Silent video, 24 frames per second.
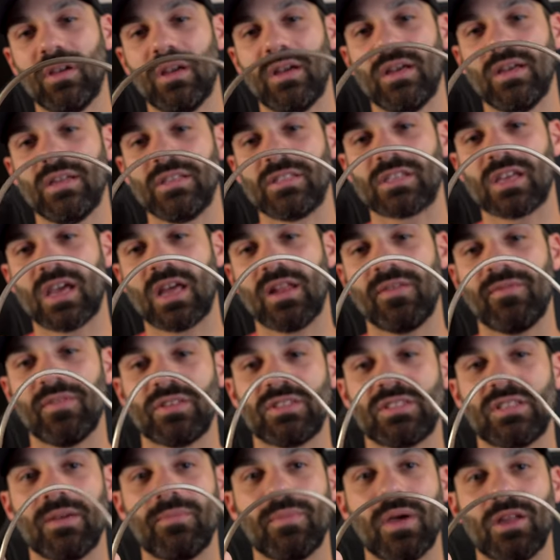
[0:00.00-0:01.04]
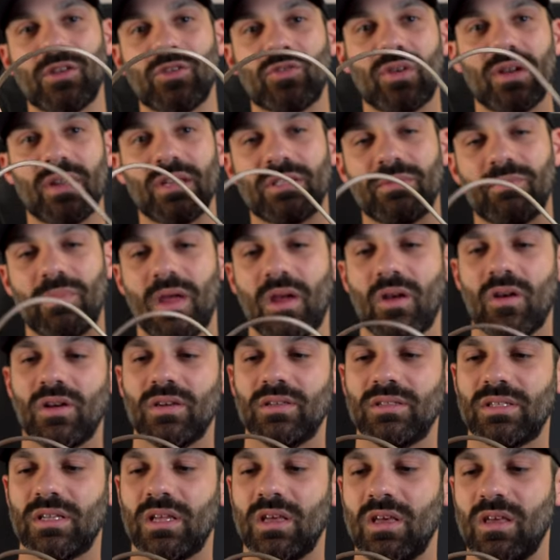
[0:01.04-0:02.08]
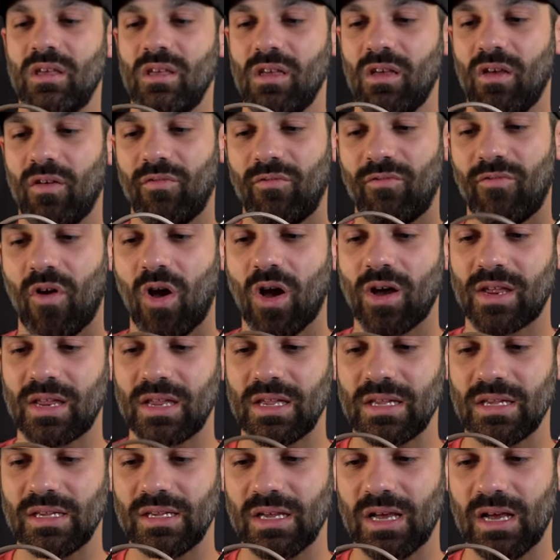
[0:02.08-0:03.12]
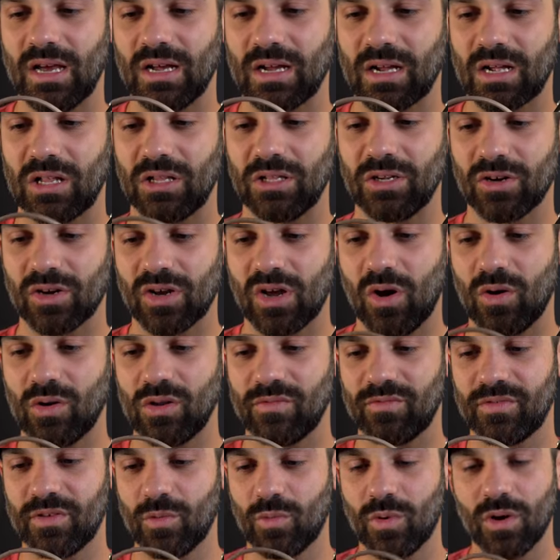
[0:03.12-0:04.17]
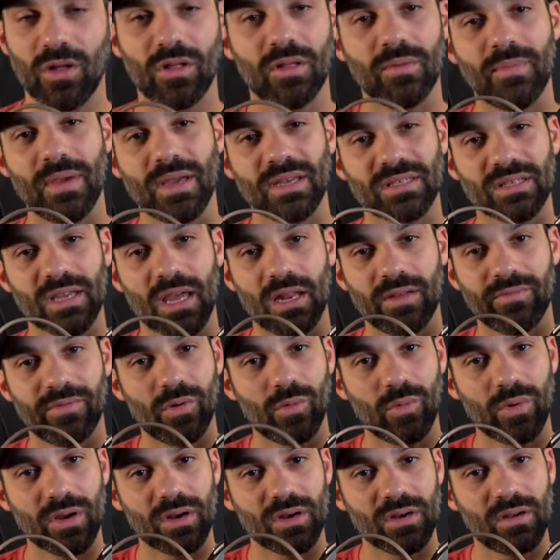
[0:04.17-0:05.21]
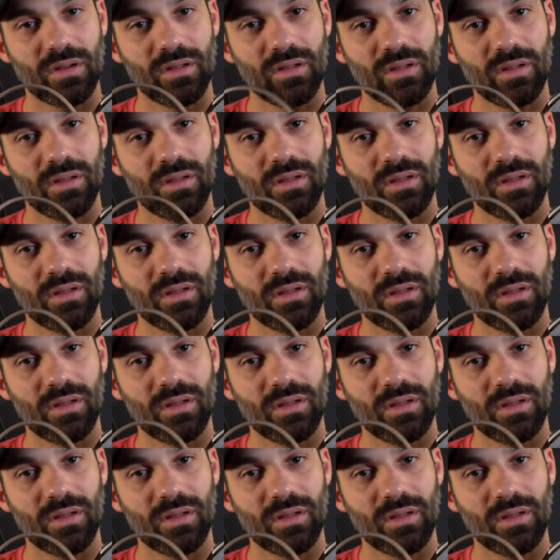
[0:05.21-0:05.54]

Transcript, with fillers: Uh, it's kind of a semi-transparent, foggy uh, clear coat, if you will. It makes kind of a weird